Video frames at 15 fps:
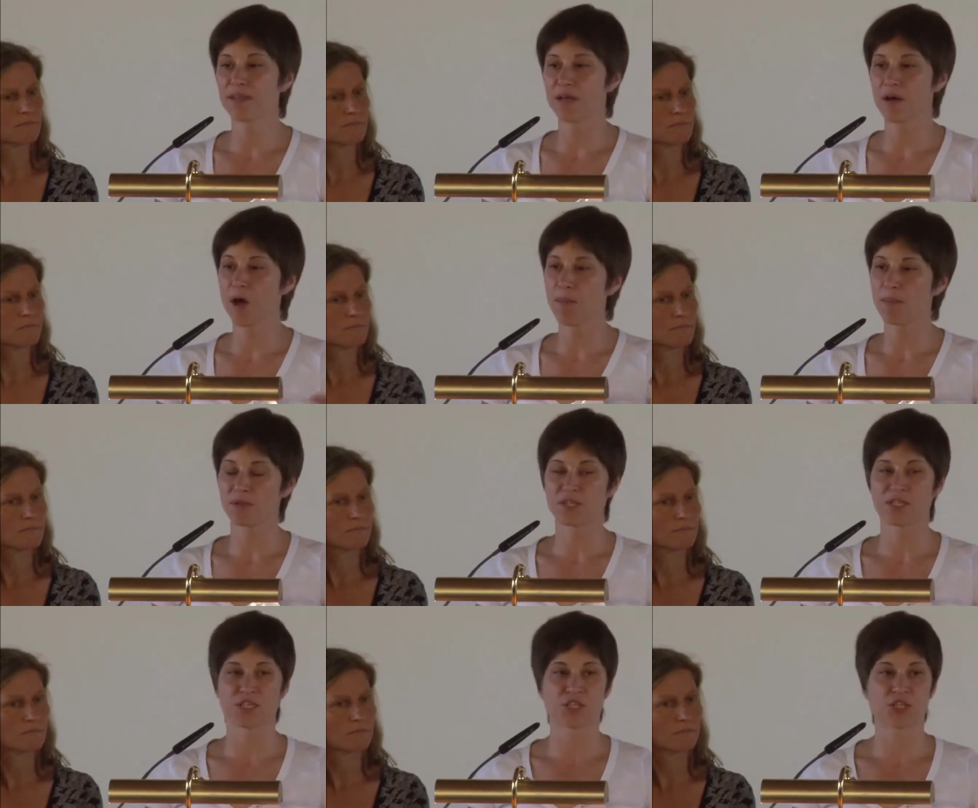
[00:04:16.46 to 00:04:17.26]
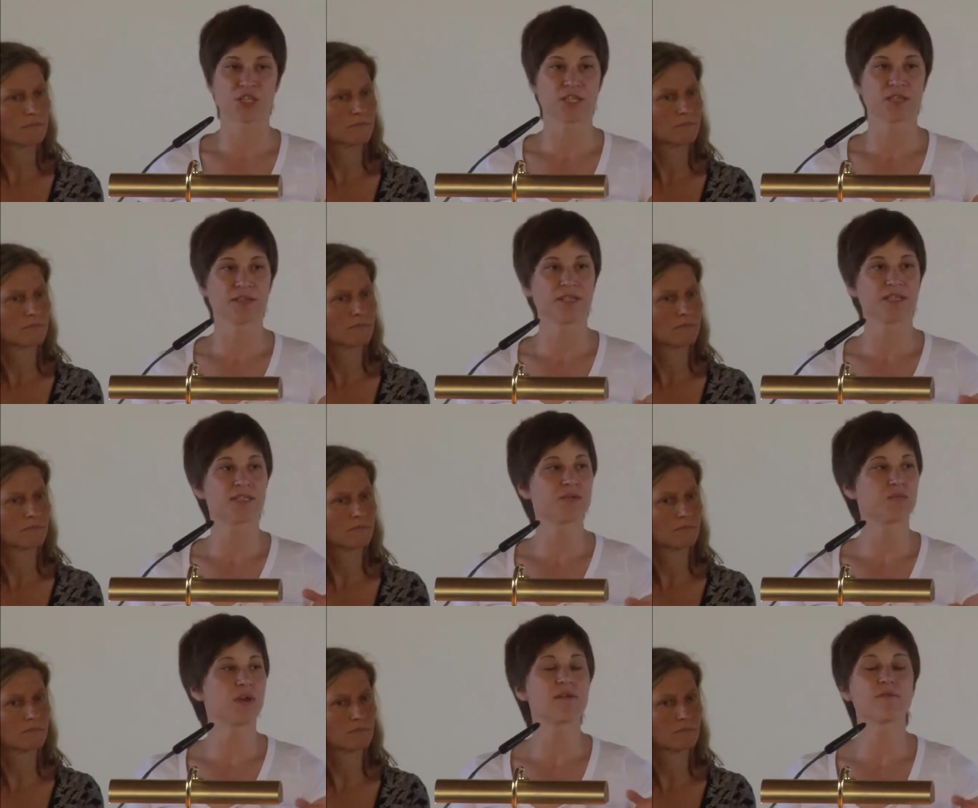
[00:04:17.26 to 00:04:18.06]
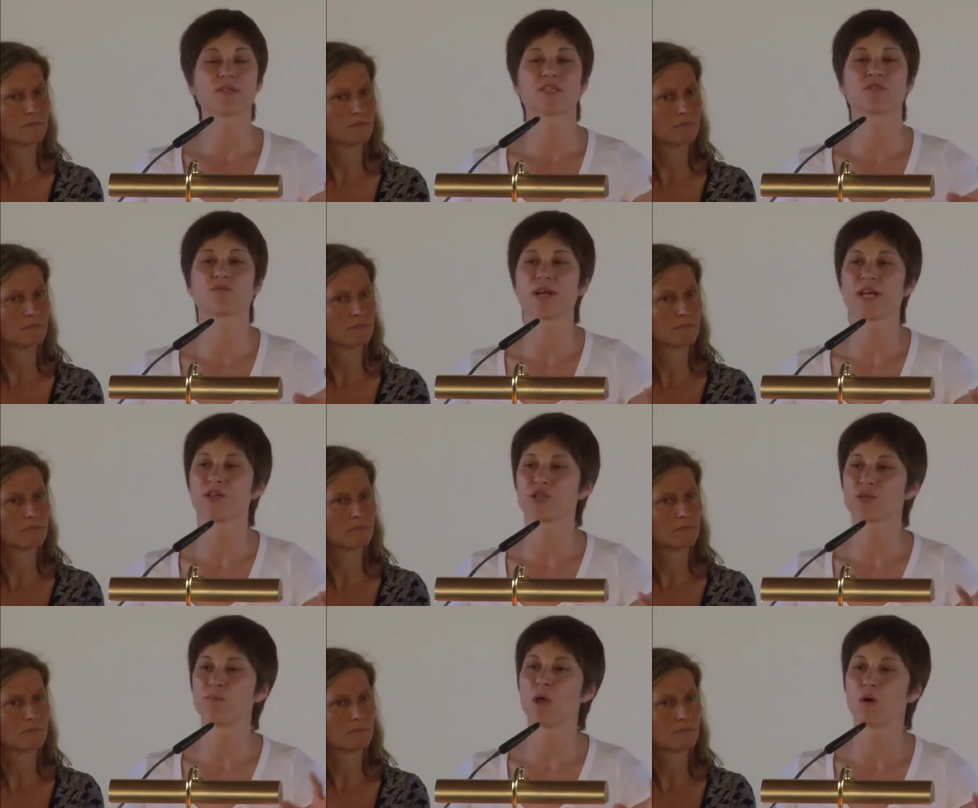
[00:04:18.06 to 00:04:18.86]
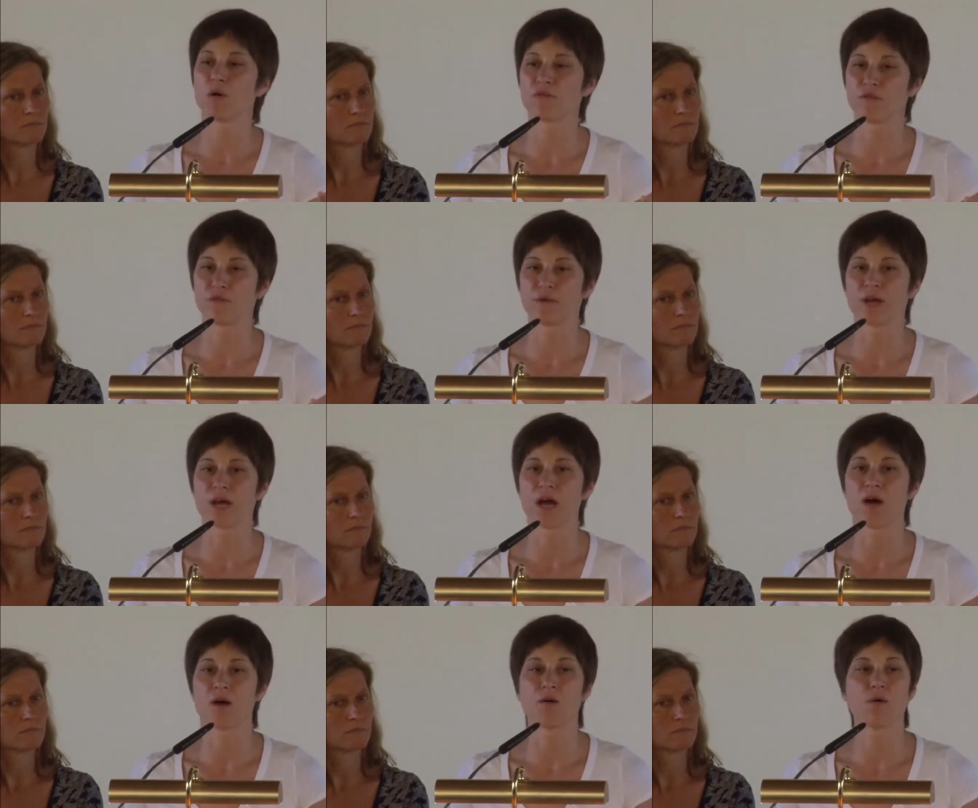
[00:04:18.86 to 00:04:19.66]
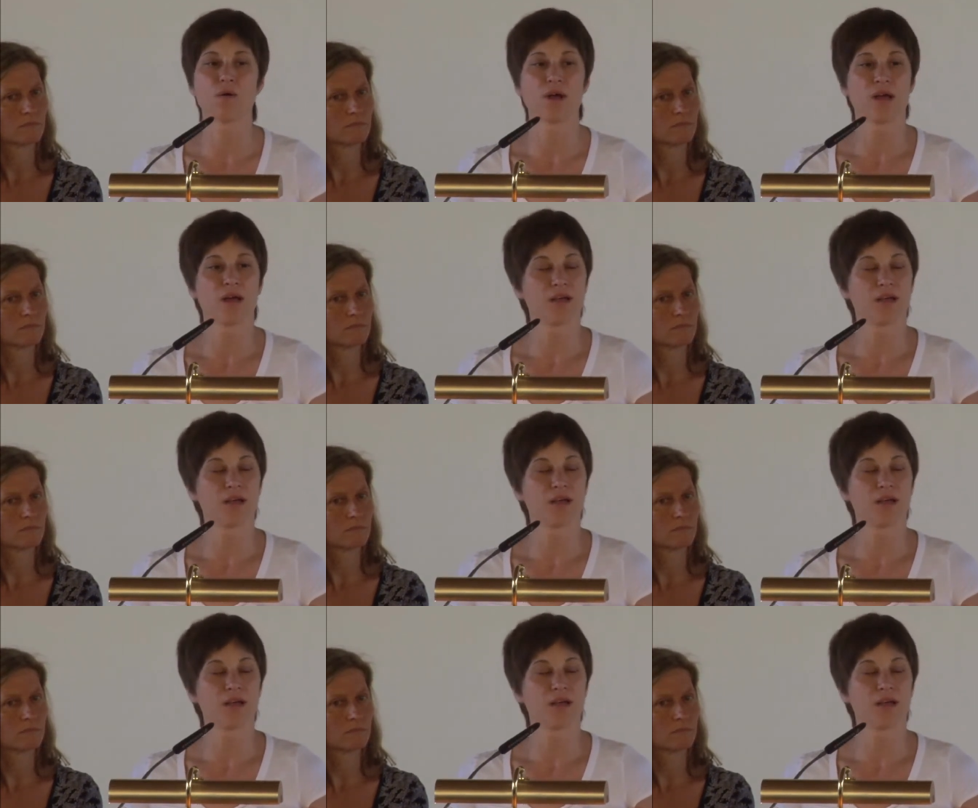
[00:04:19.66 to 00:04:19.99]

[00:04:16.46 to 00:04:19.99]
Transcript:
Speaker 1: and the opposition, it's a very strange block for now.